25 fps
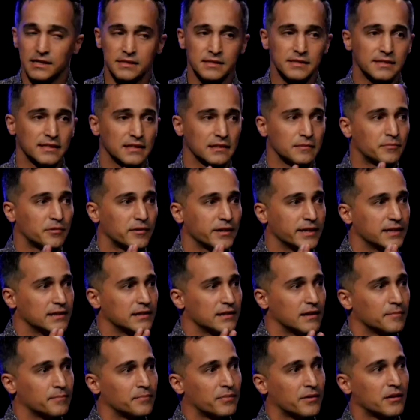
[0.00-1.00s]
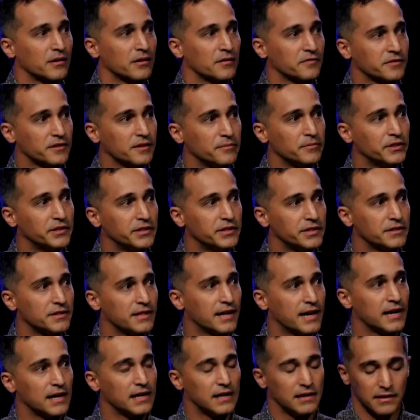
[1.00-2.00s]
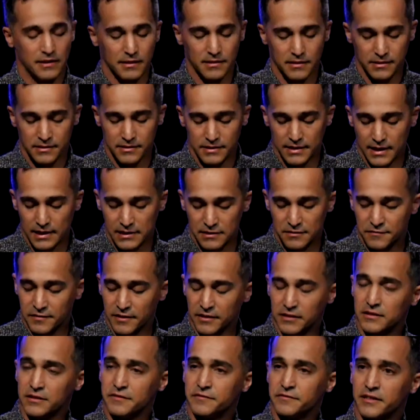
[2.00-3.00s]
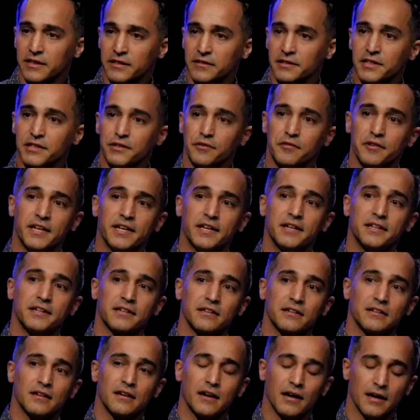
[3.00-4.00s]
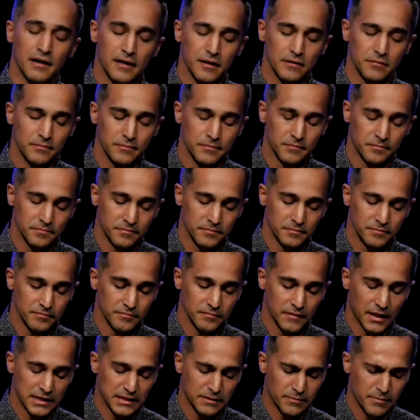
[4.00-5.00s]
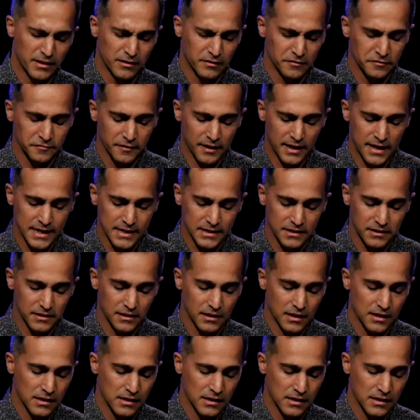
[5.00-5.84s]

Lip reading: celebrate a part of communion that is very, very unique. As a matter of fact,